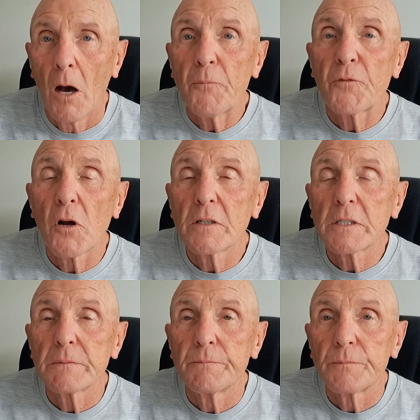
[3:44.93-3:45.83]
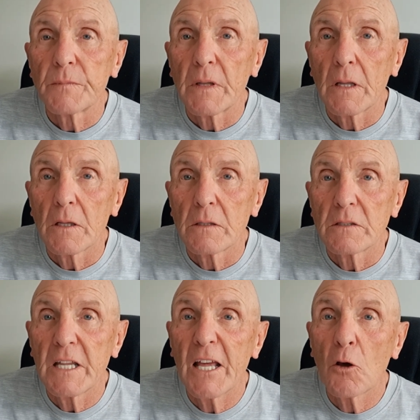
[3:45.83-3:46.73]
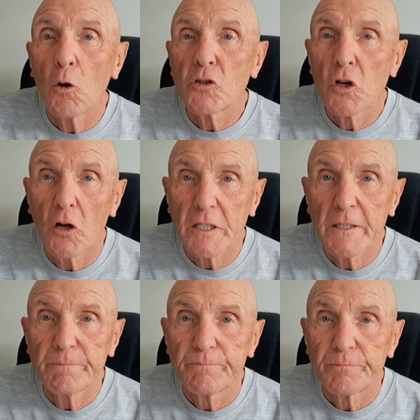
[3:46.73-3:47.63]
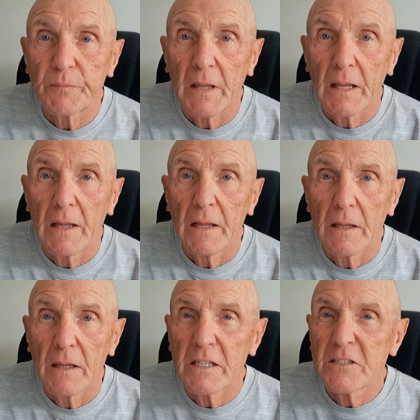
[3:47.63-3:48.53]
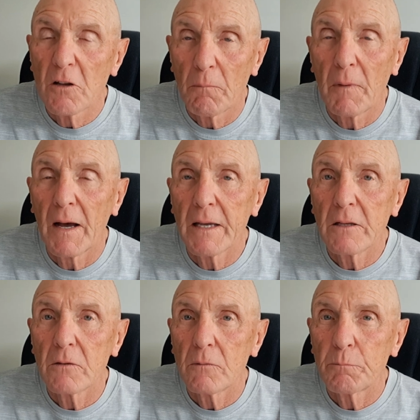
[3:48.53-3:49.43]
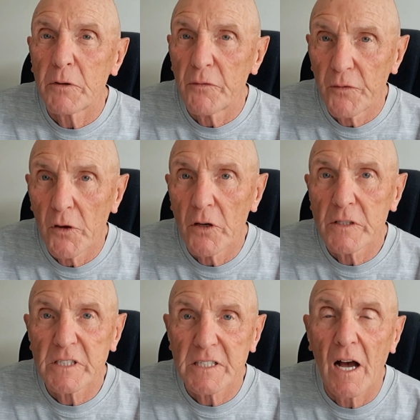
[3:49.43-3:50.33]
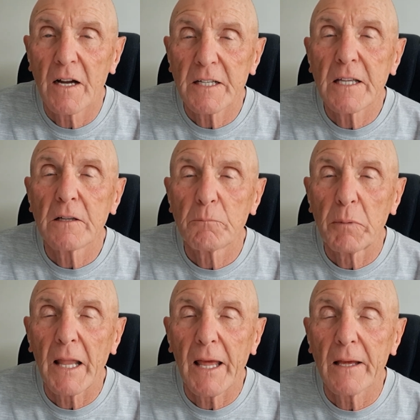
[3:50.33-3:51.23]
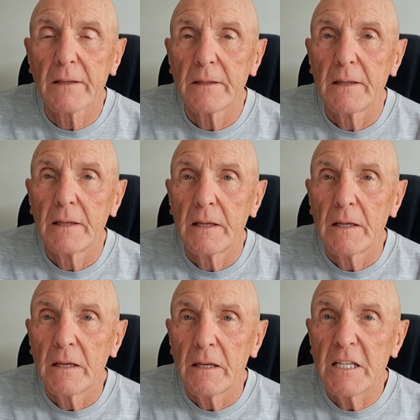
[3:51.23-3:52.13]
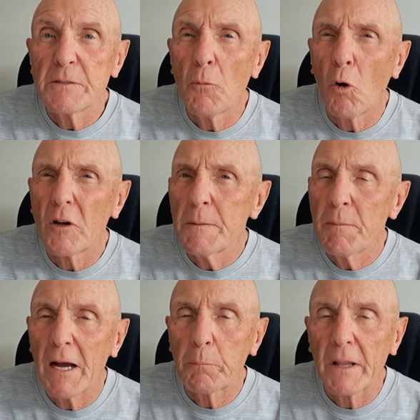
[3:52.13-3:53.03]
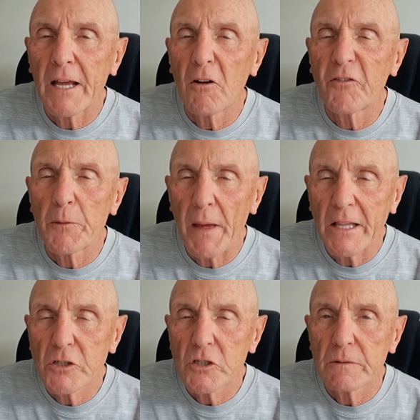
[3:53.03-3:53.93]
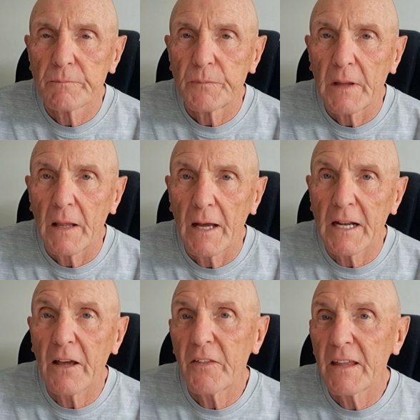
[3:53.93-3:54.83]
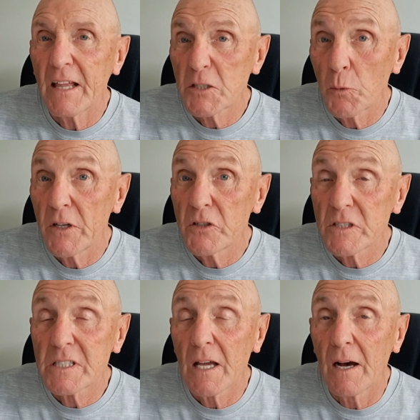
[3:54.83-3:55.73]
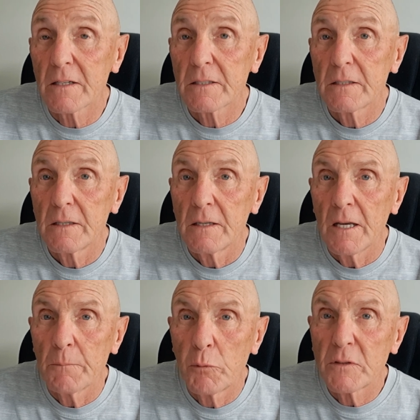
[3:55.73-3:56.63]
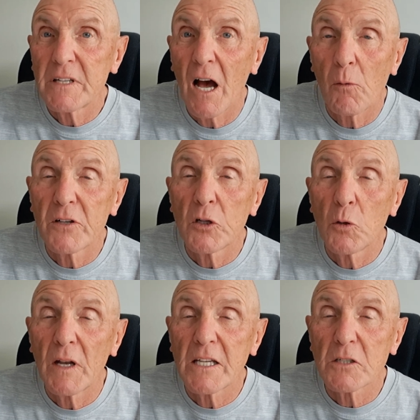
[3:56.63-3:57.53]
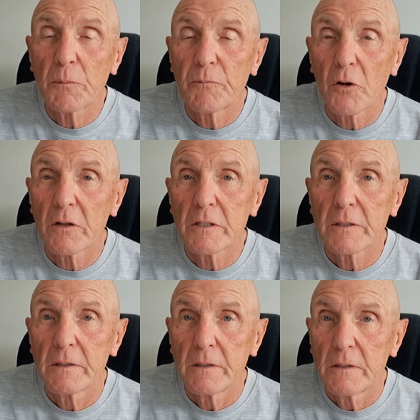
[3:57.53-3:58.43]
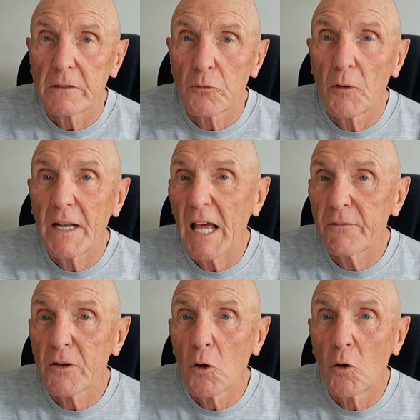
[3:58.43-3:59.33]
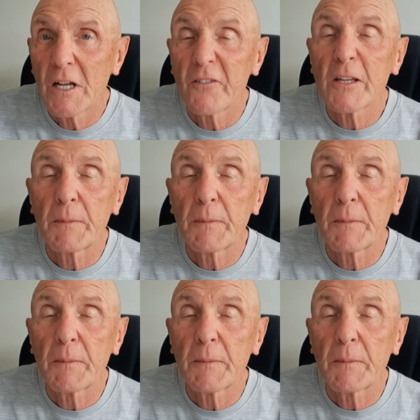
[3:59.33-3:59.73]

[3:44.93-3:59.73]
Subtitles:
Up front, Diogo Jota is not my preferred starting player. He's more an impact player off the bench, and I think that's where he should start and put Darwin Núñez up front to really have a go down the